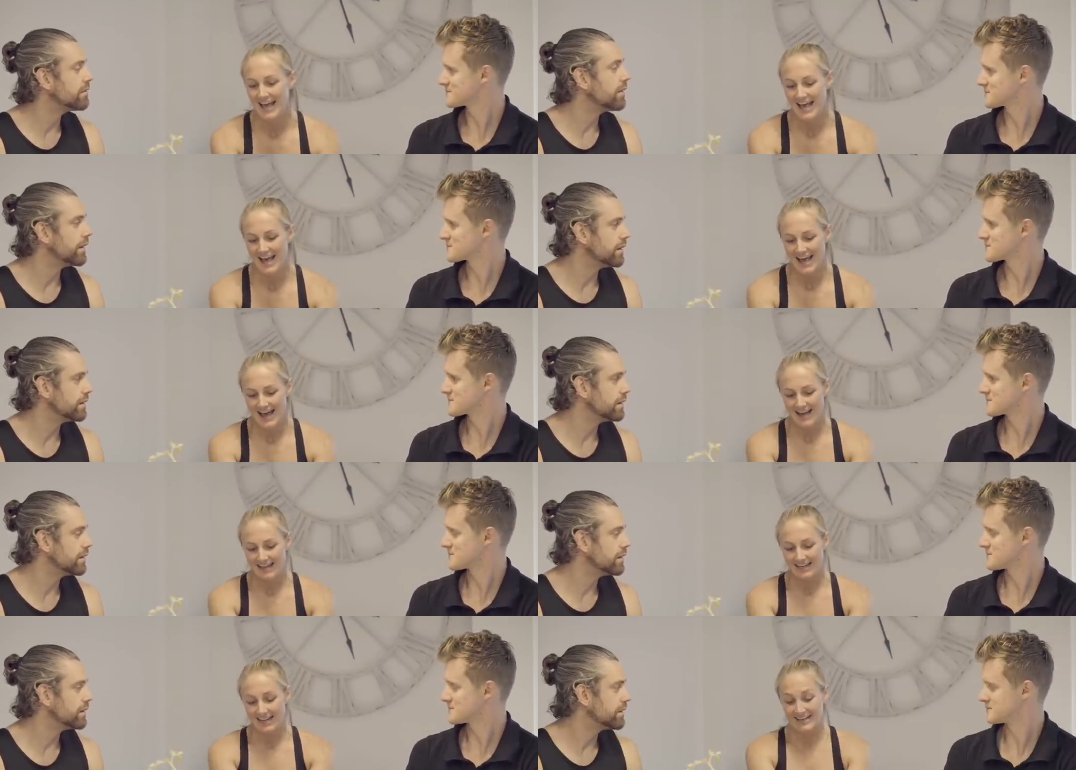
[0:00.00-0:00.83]
Speaker 1: Right.
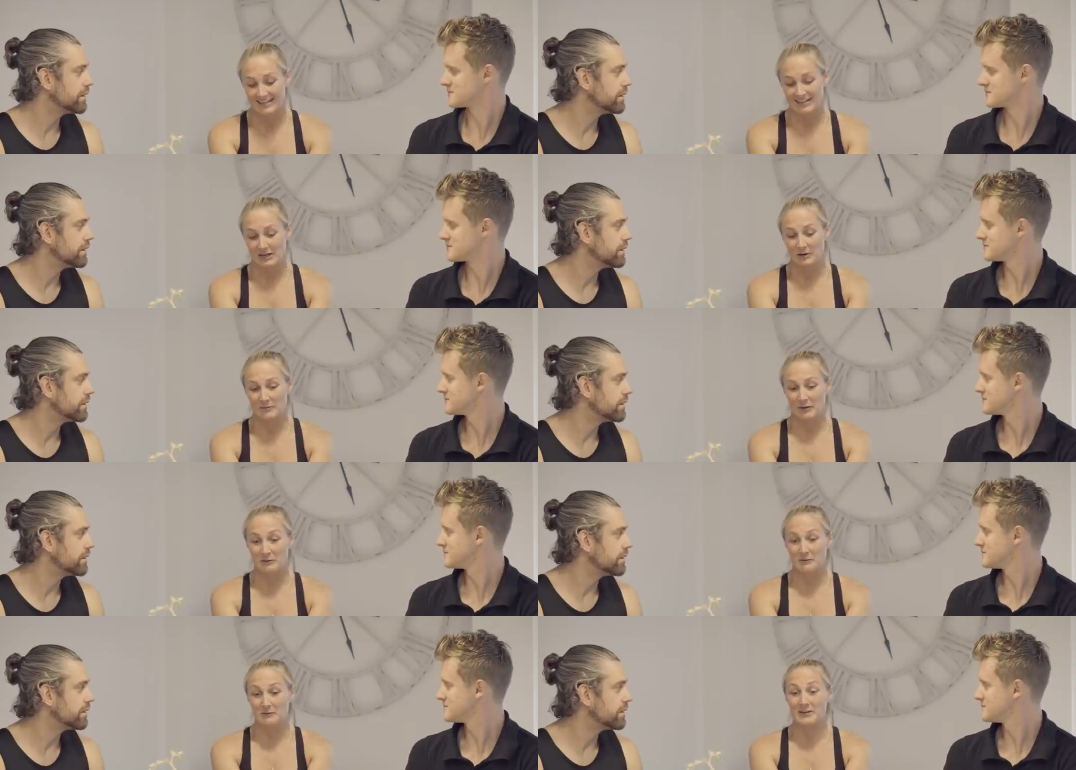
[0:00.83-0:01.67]
And it ended up
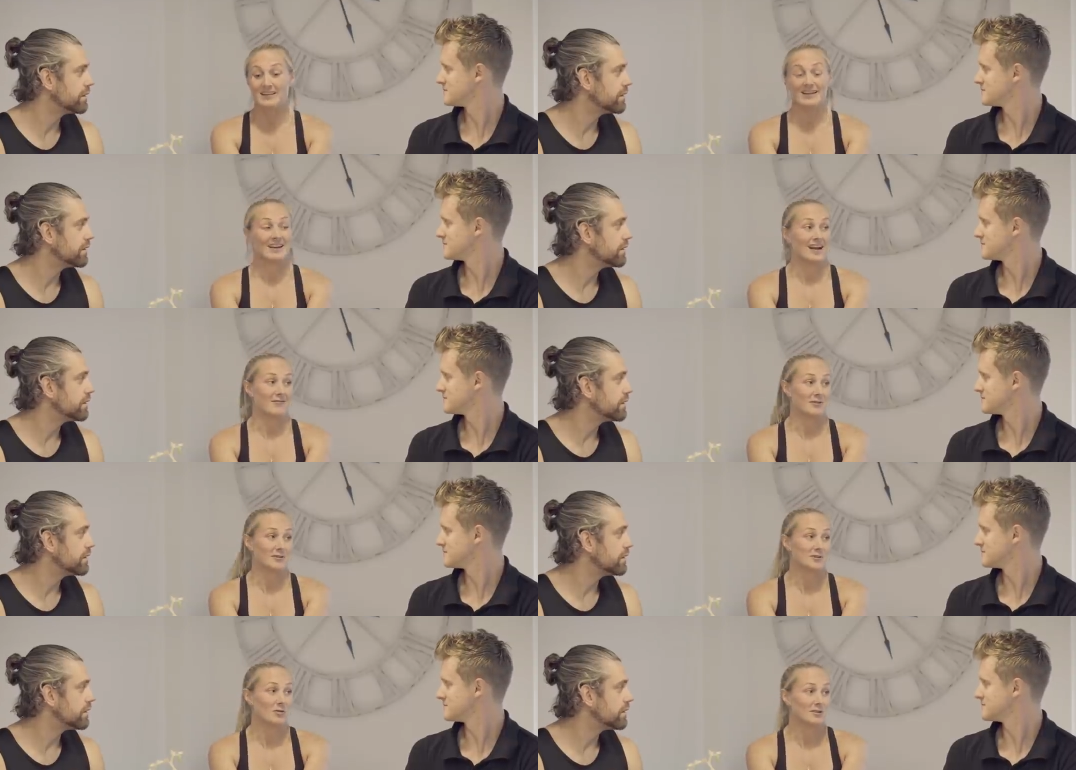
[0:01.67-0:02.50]
that we didn't have
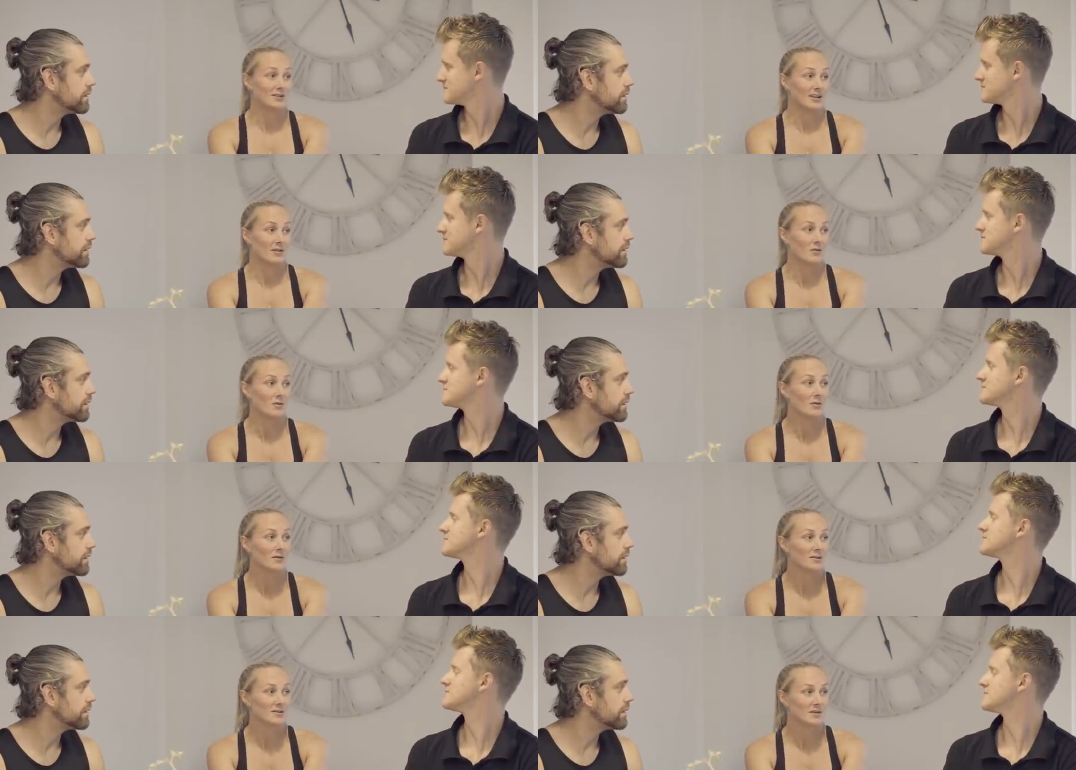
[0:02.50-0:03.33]
those spots anymore.